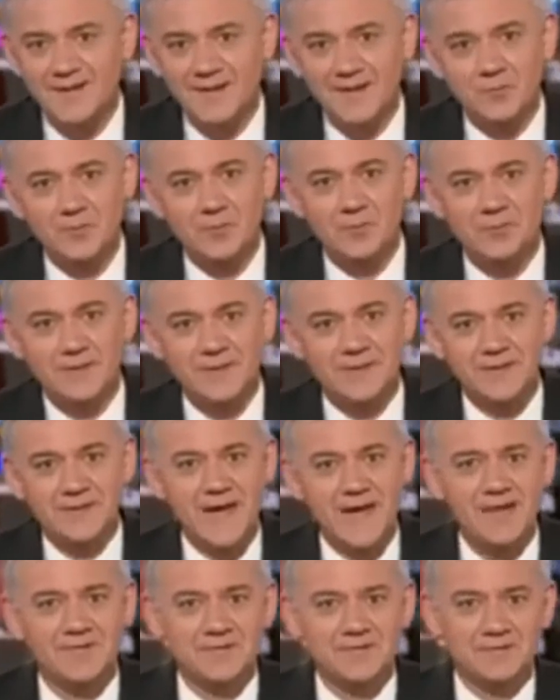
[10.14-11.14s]
will be
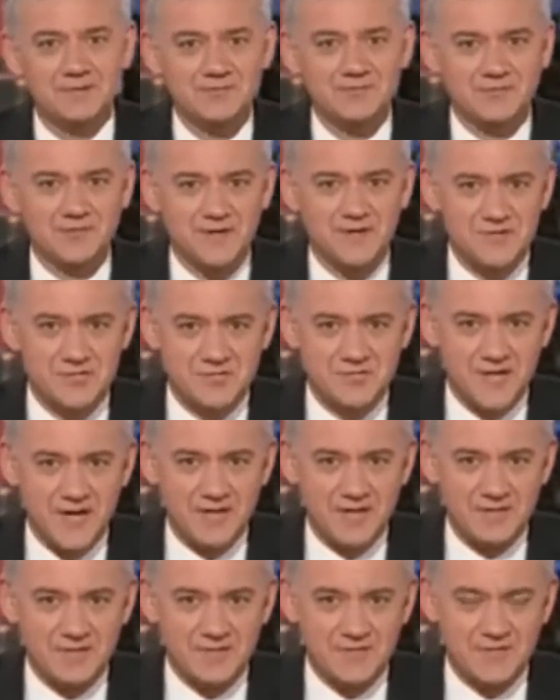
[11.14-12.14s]
the end of his
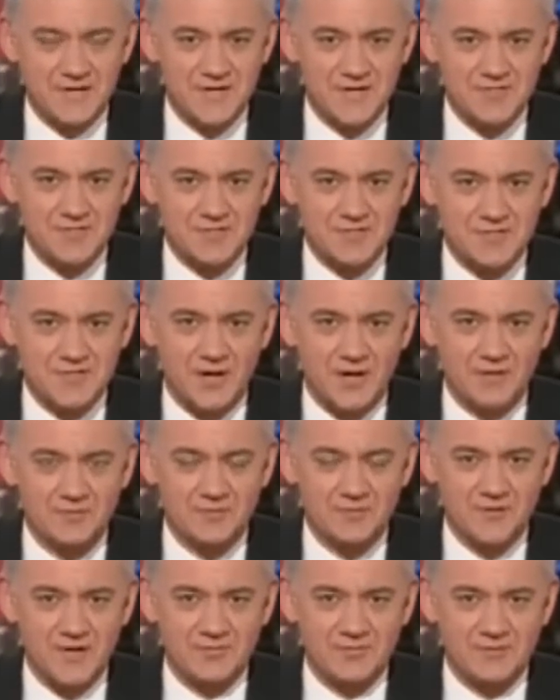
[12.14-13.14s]
days as the
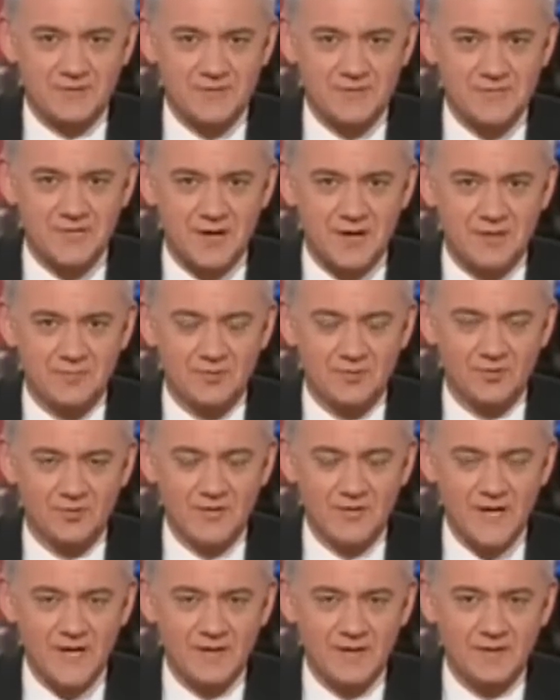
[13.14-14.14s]
time-travelling Time
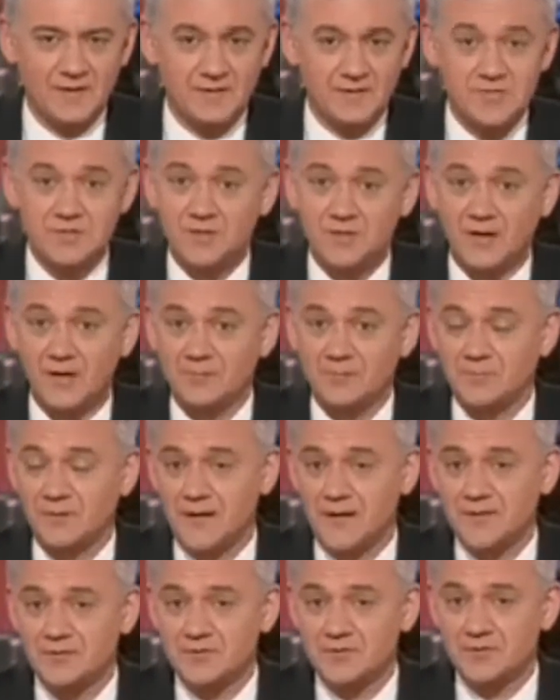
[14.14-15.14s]
Lord. He described
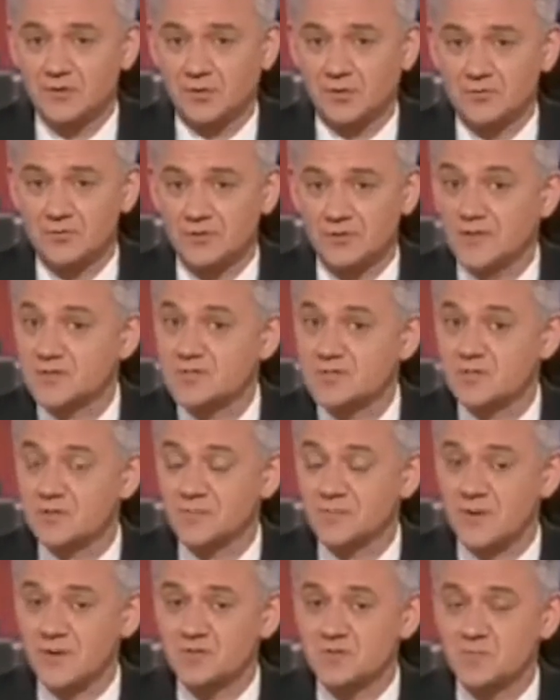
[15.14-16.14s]
playing the Doctor as
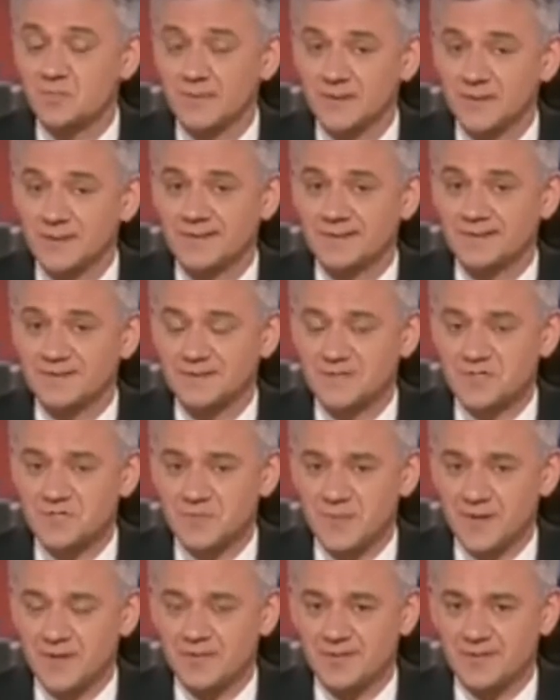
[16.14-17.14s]
the most brilliant
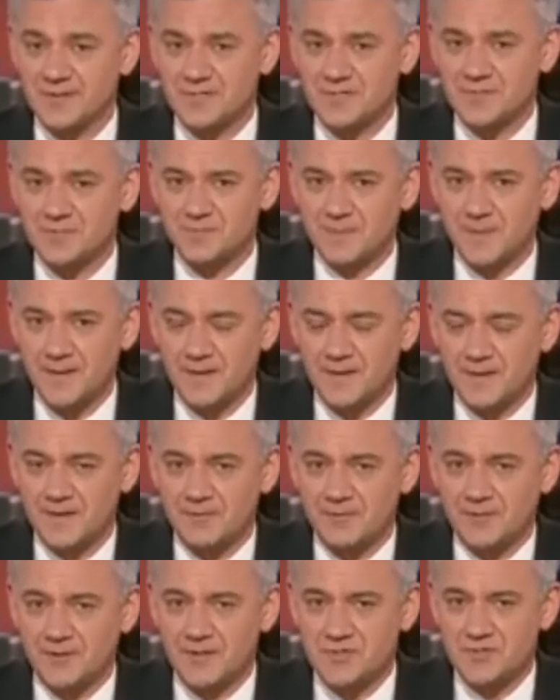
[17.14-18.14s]
experience.
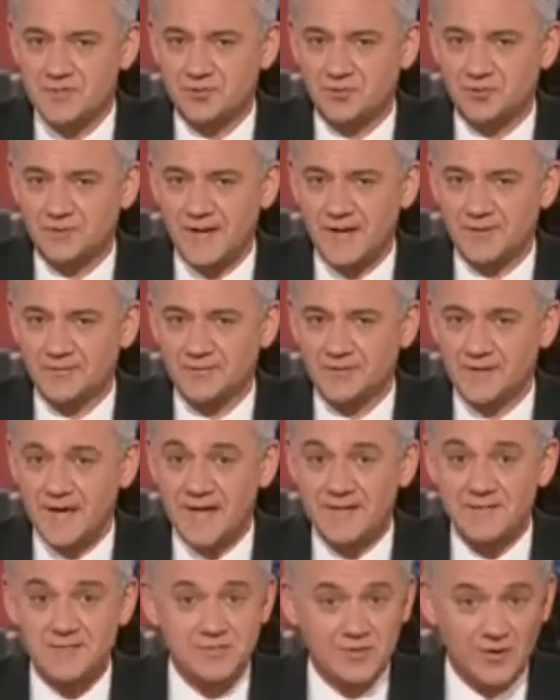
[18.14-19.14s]
Well, let's talk now to the
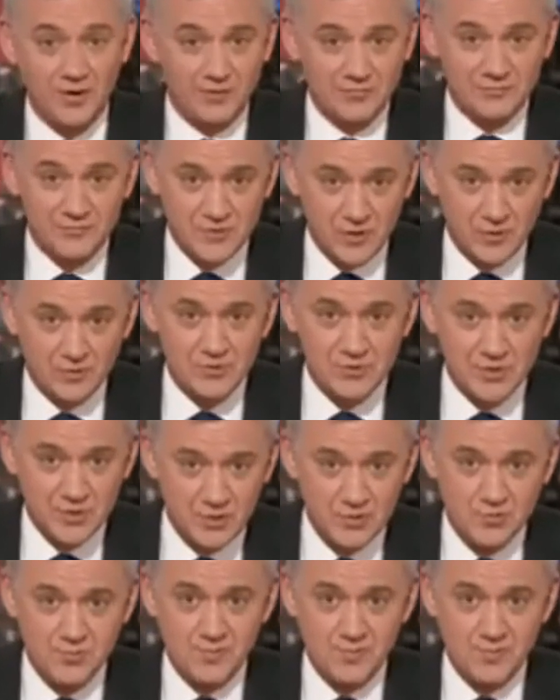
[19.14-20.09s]
editor of Doctor Who